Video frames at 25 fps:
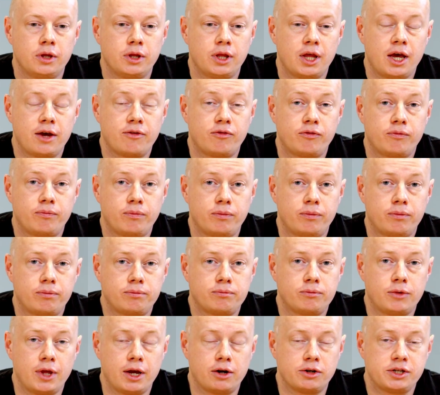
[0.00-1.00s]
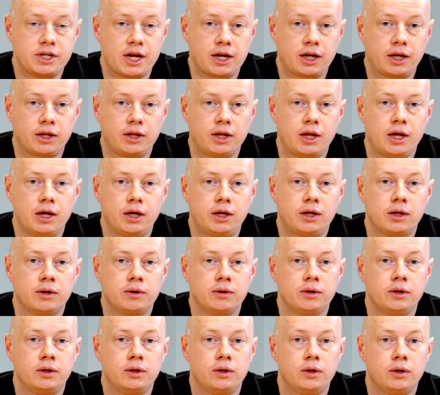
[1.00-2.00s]
They are tachypneic,
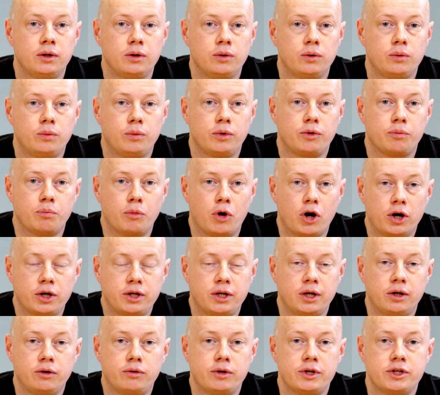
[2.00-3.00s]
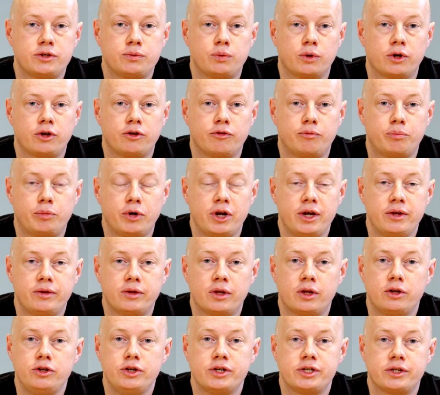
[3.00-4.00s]
with marked increased work of
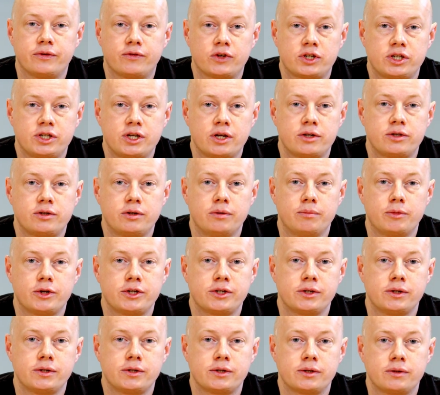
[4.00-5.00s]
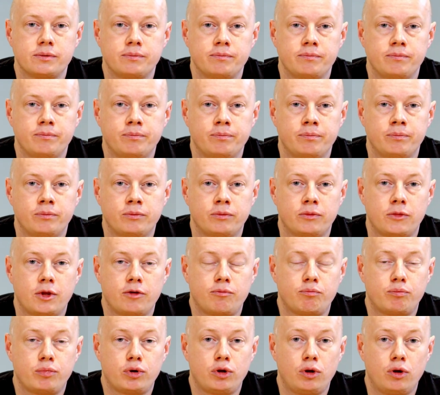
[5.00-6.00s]
breathing and use of accessory muscles,
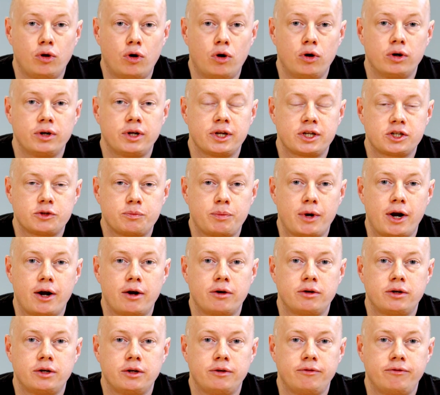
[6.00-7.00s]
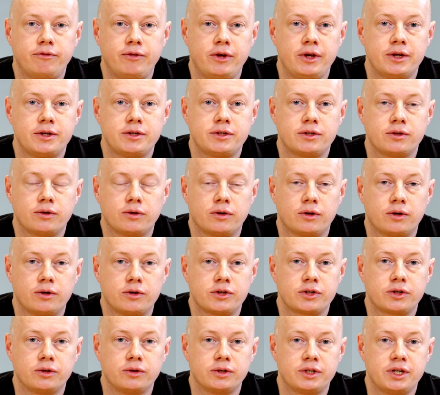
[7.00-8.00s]
a prolonged expiratory phase on
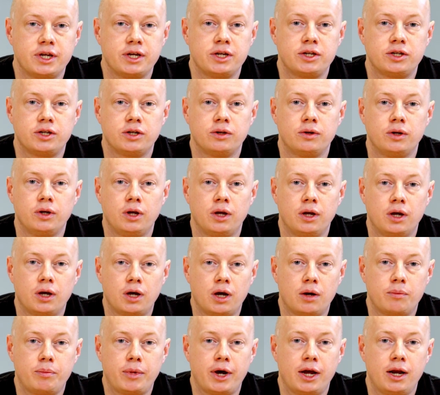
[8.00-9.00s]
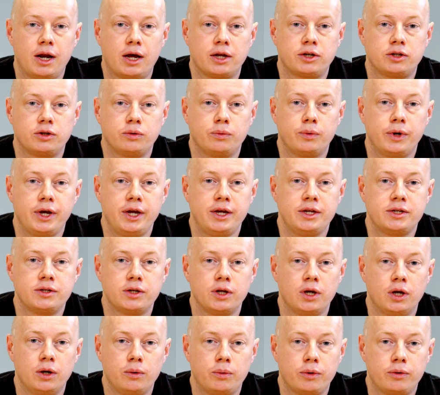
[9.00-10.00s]
auscultation and bilateral wheeze
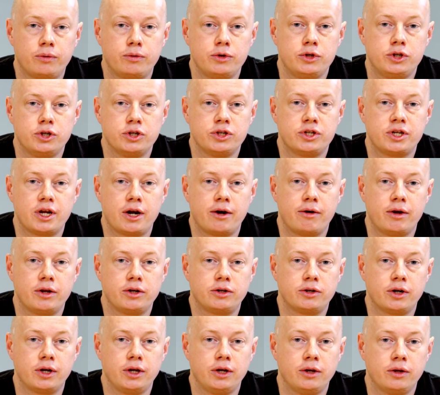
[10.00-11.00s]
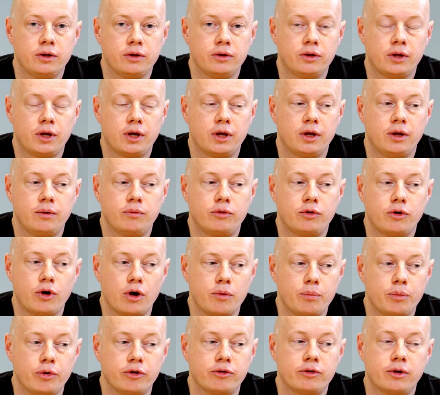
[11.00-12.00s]
with reduced air entry
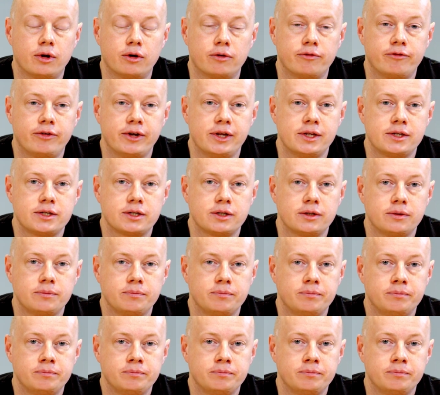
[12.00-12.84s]
throughout both lung fields.